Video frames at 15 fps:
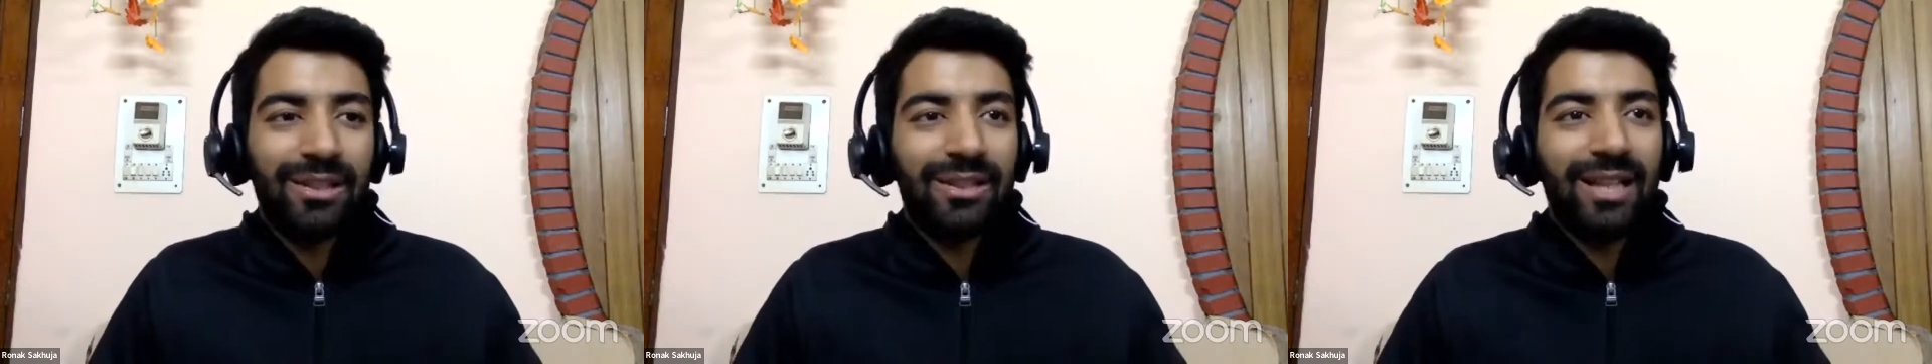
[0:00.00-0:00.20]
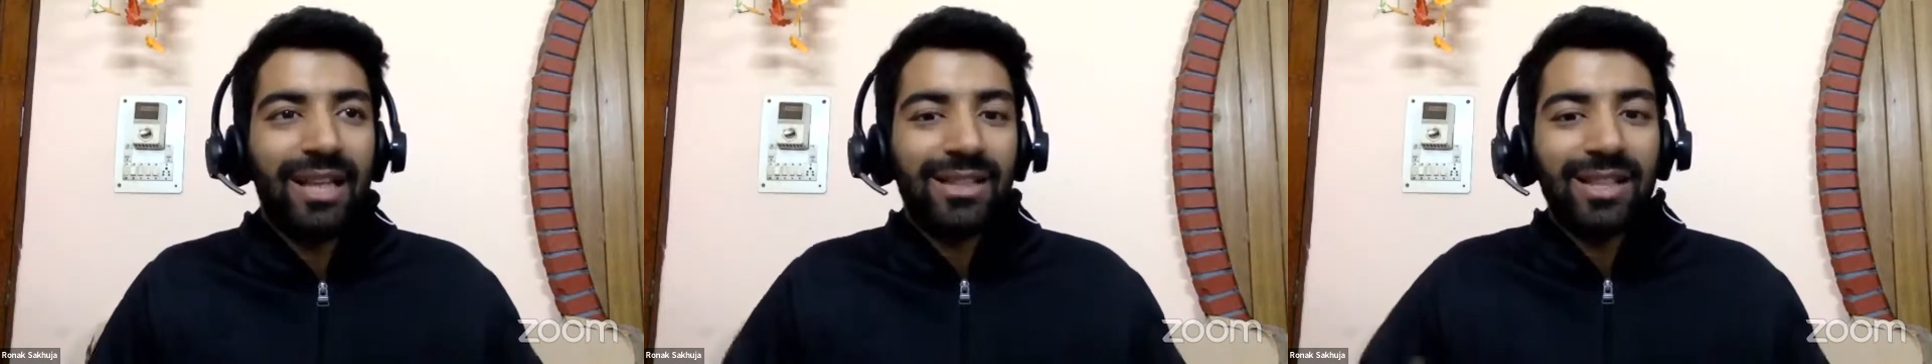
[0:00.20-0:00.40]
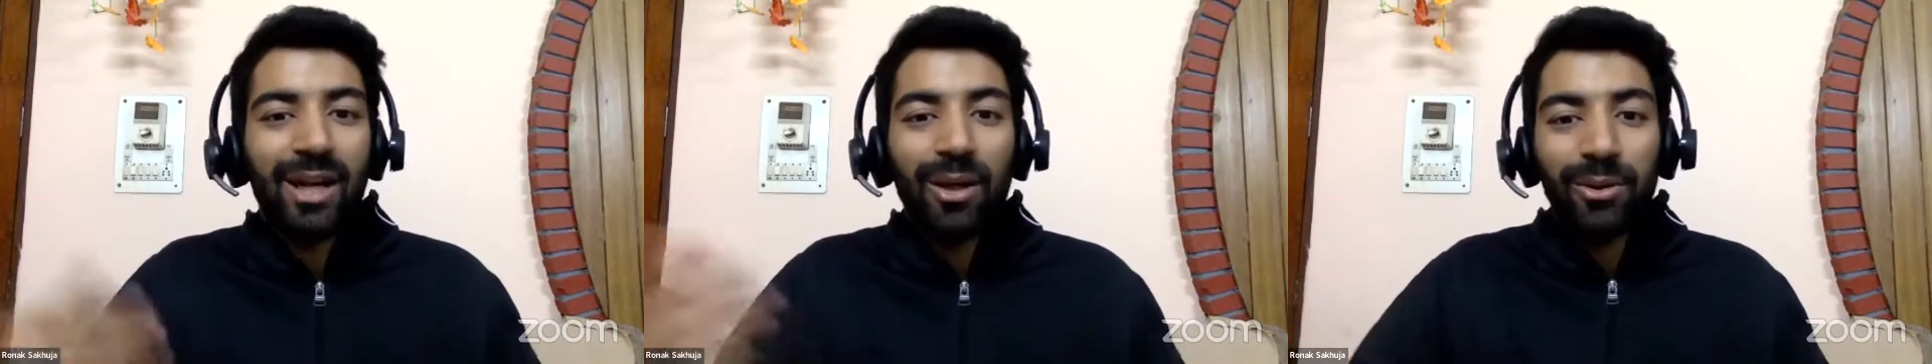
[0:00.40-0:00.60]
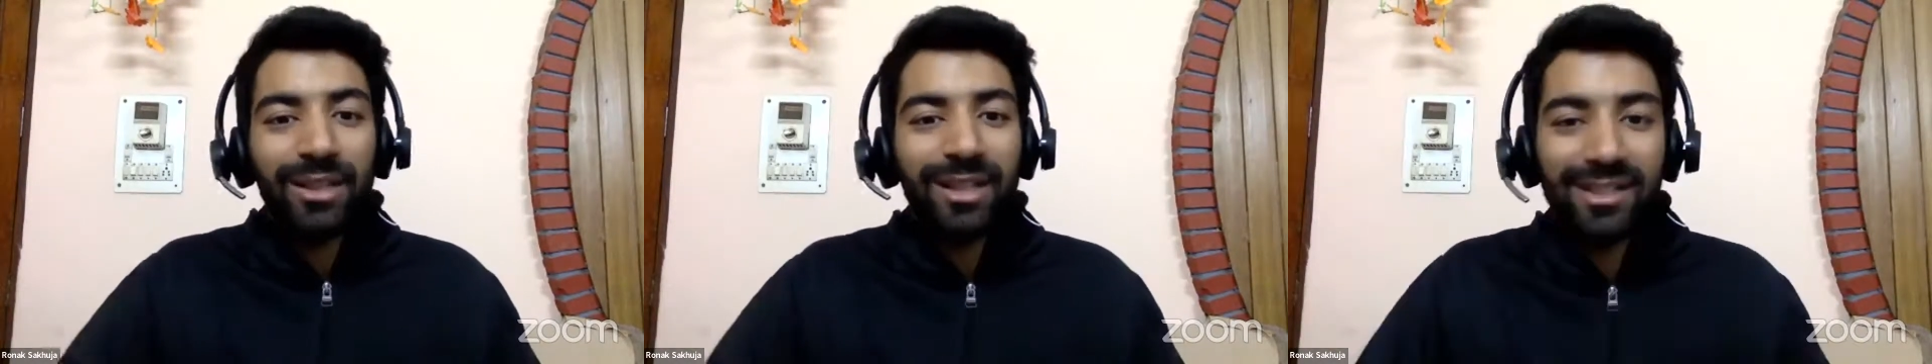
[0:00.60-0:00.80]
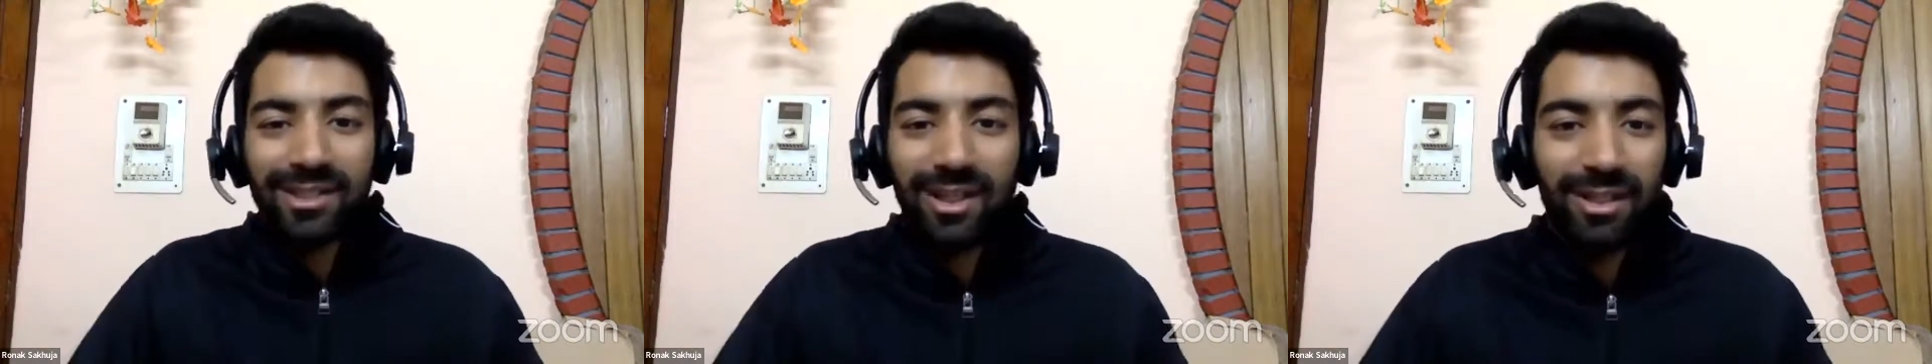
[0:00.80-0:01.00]
that's how
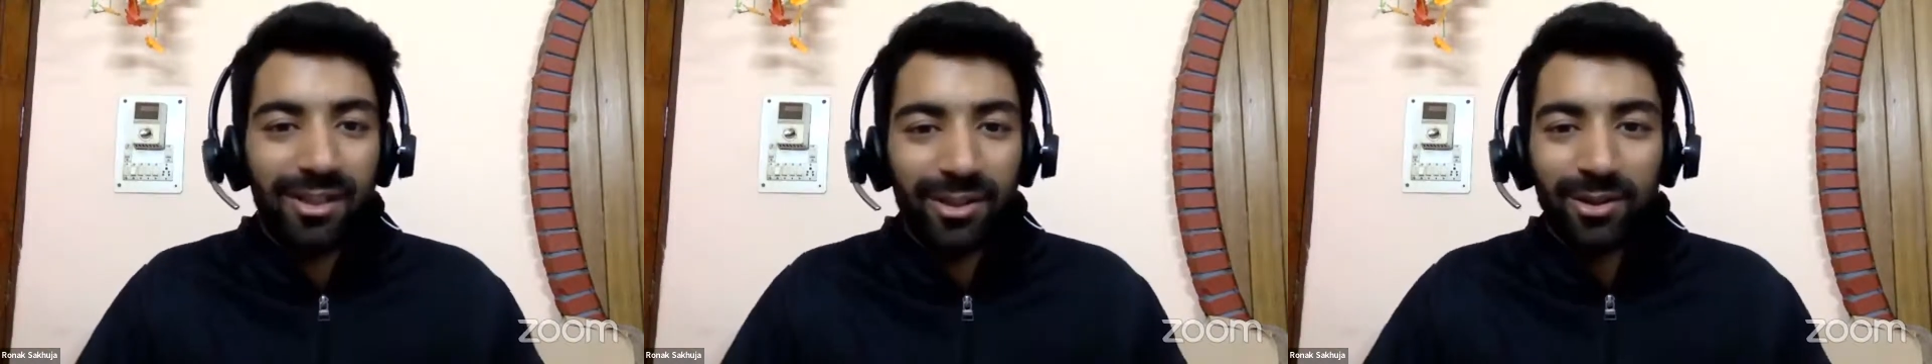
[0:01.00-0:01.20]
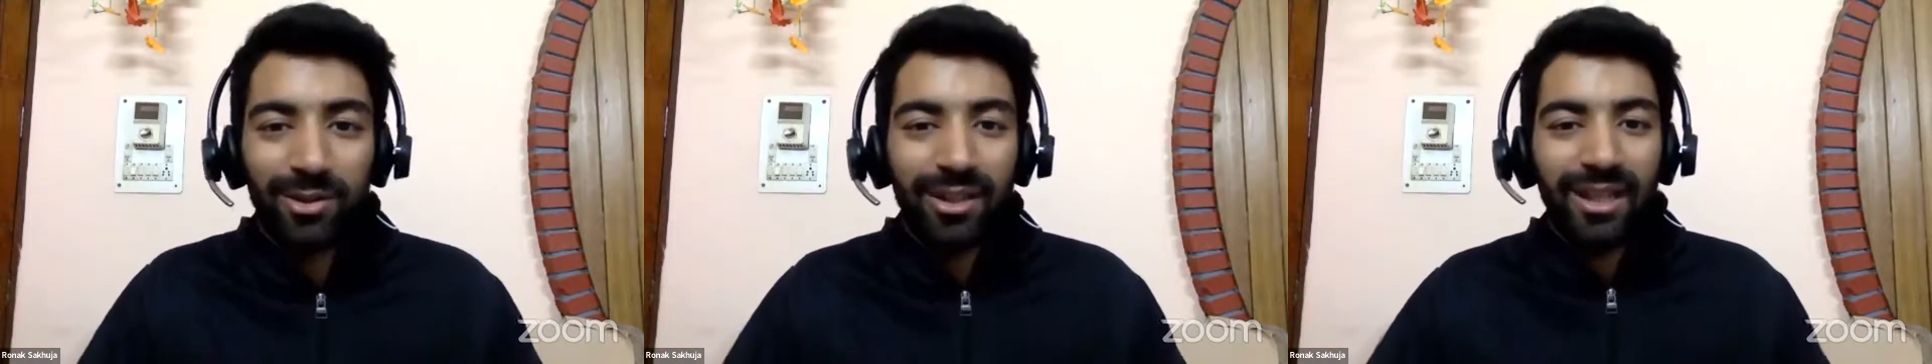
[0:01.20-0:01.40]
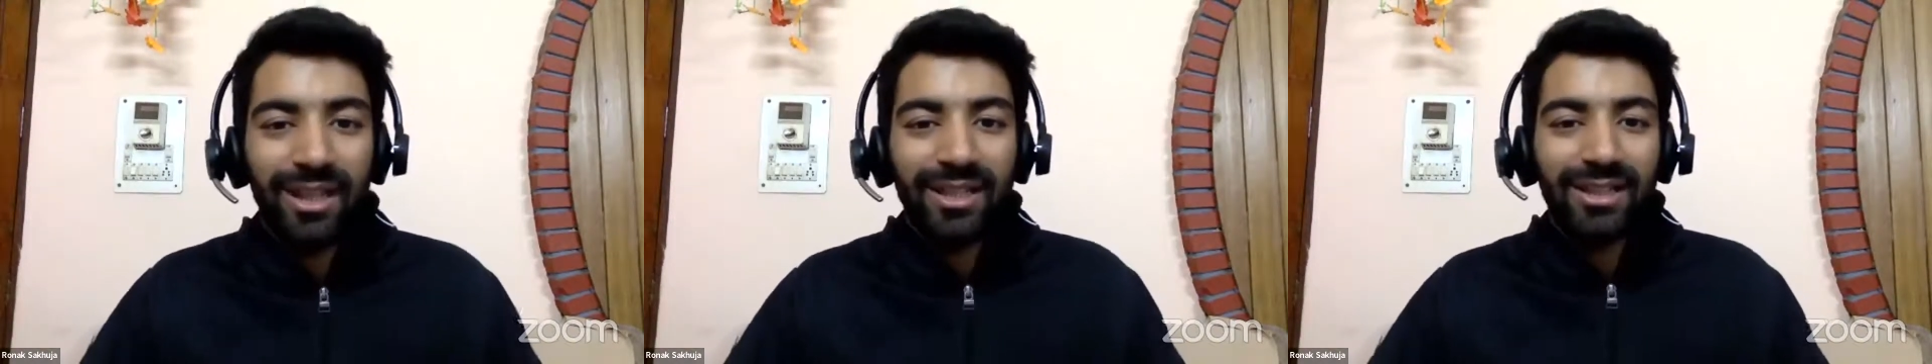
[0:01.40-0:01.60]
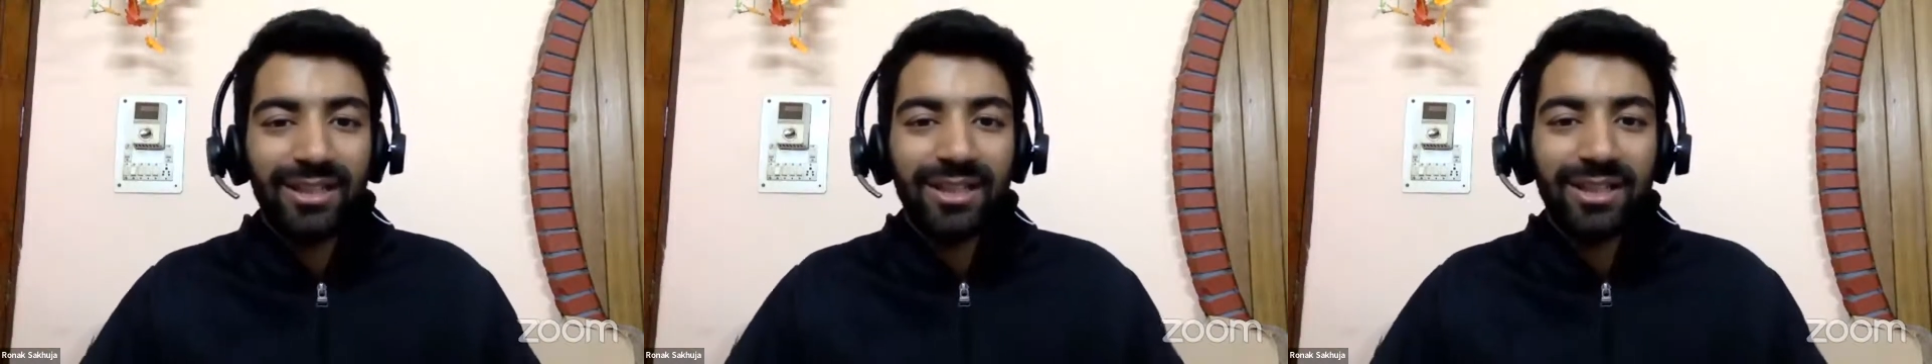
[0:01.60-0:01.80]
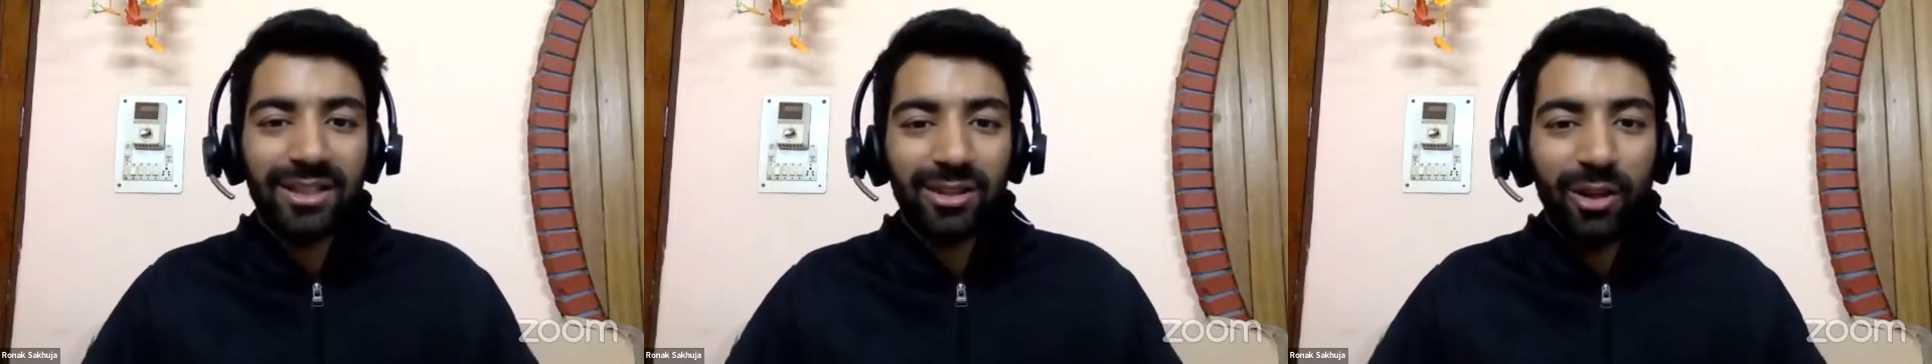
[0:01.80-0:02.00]
things are. So
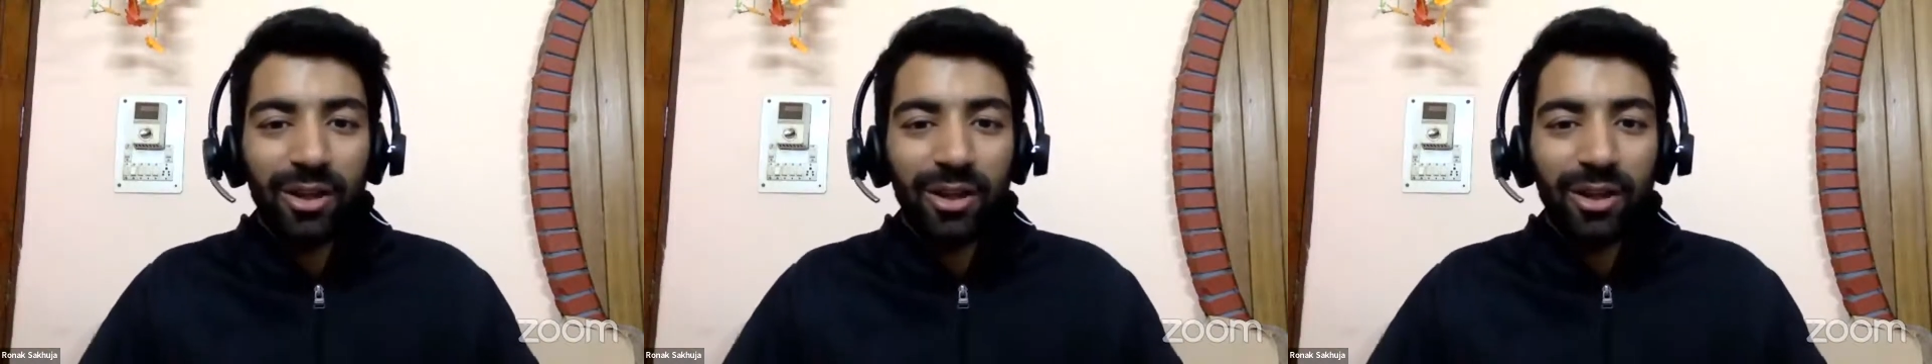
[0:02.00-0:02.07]
it's